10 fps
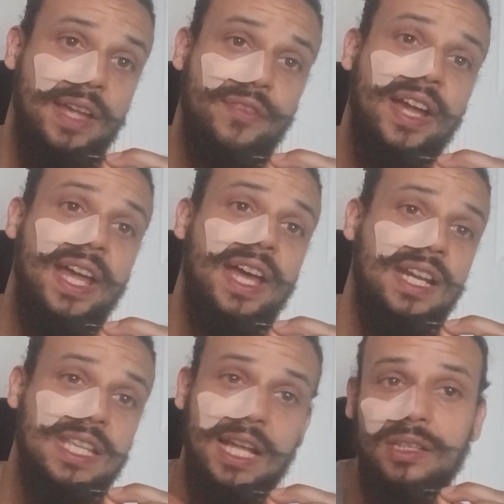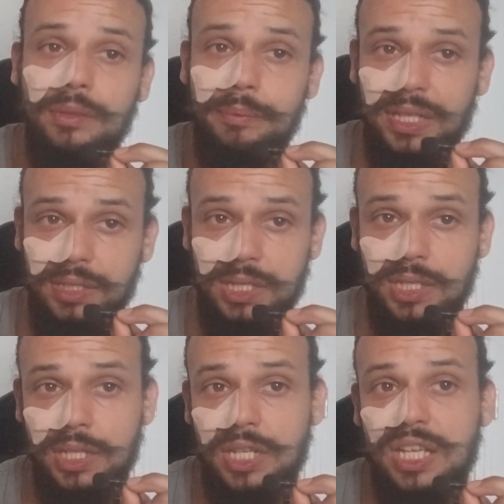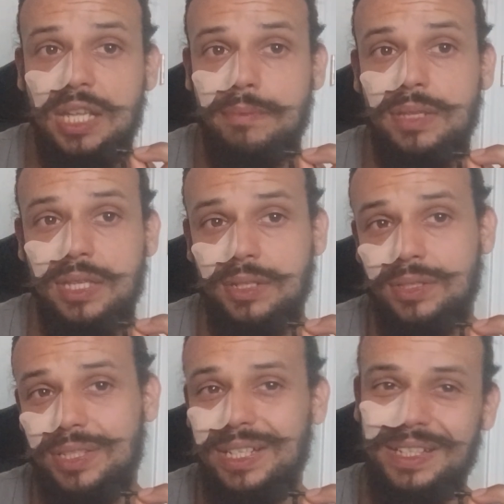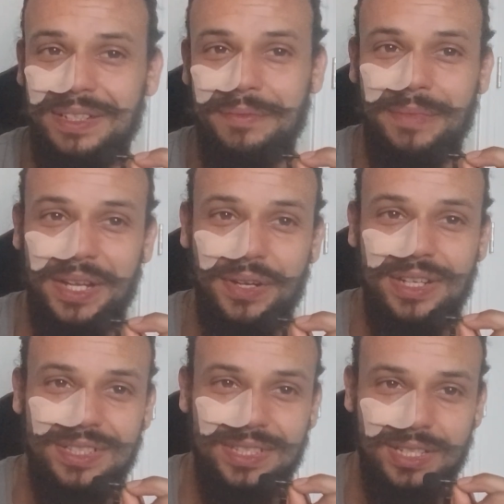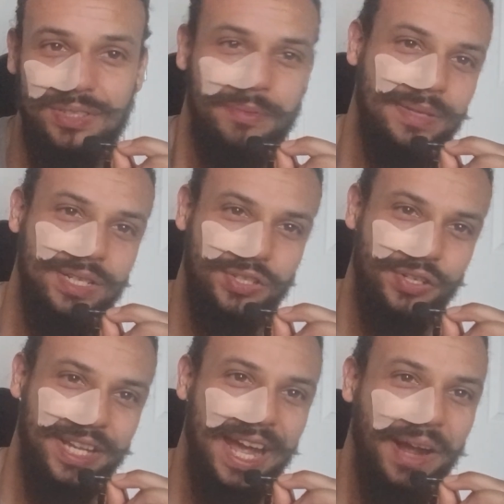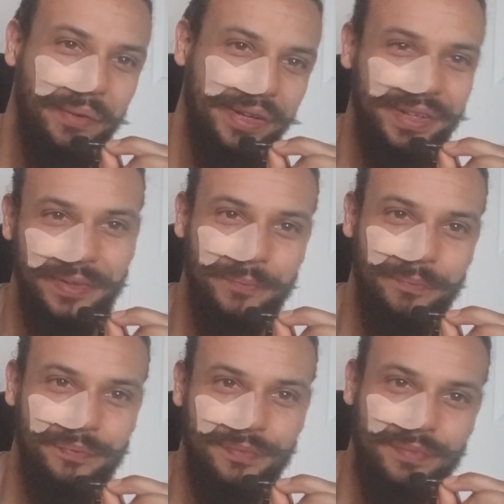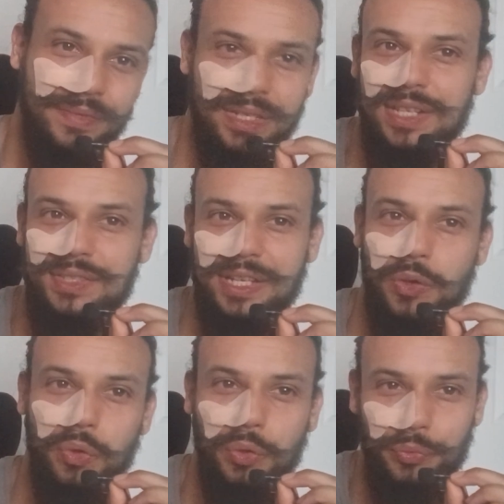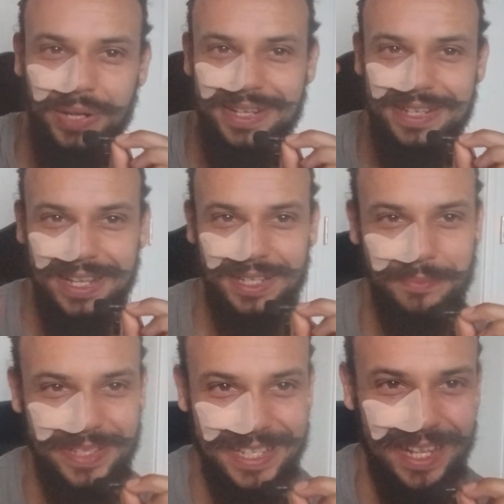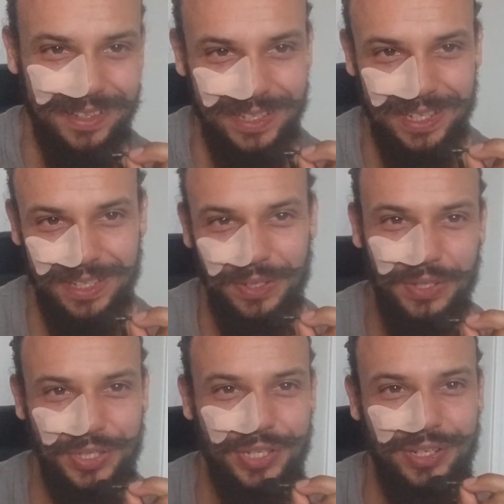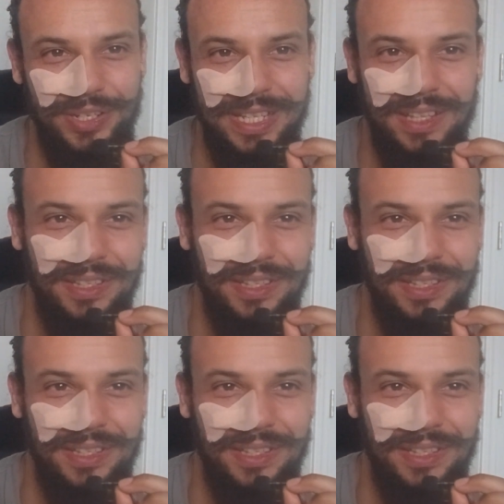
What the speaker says: had a yellow belly, it means, my artist says, it means you're a coward. It's like an old redneck mentality. Oh, you're a